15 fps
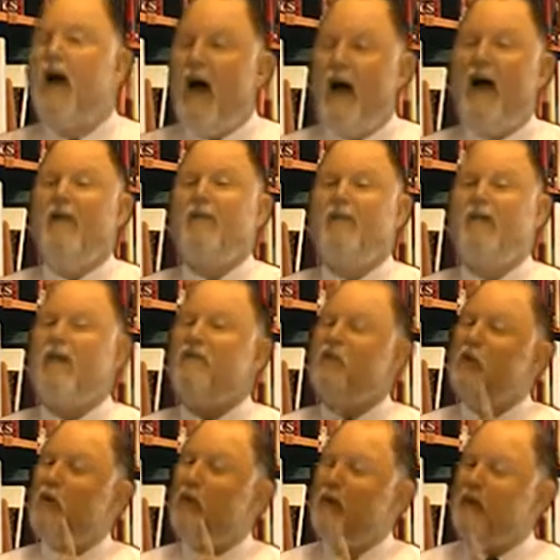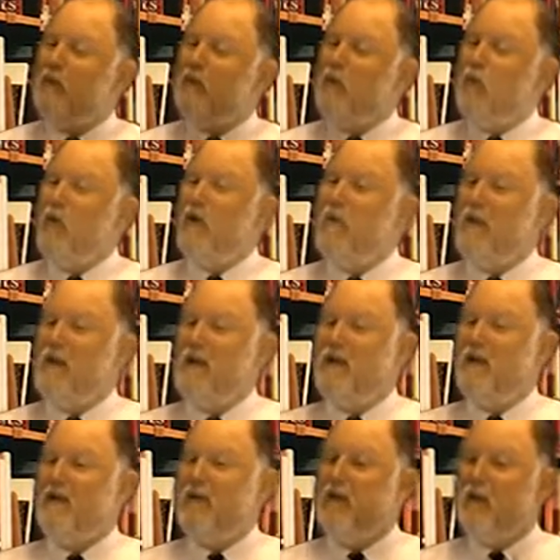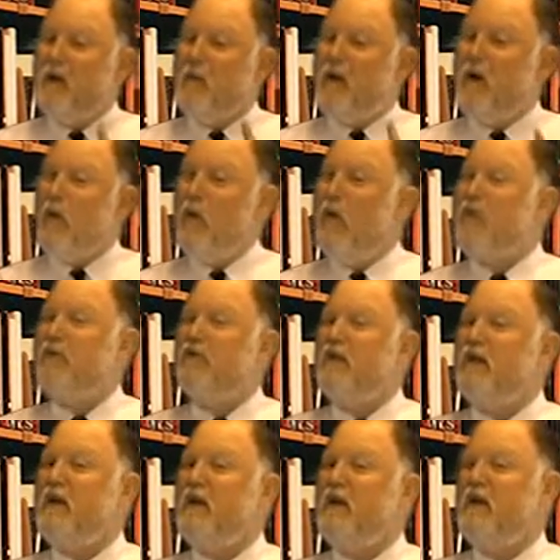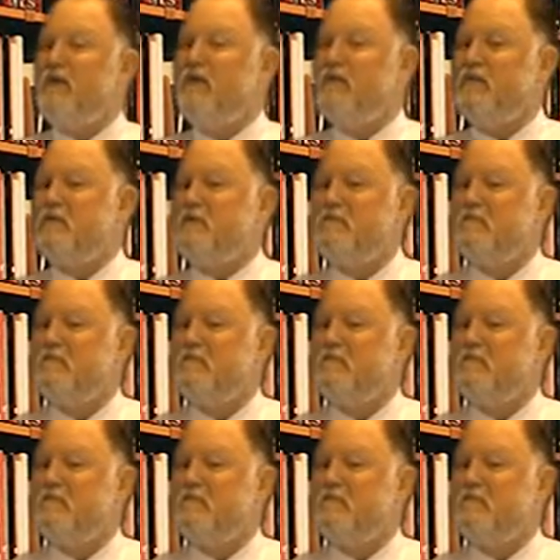I said if you only had 1 minute to think about one of these,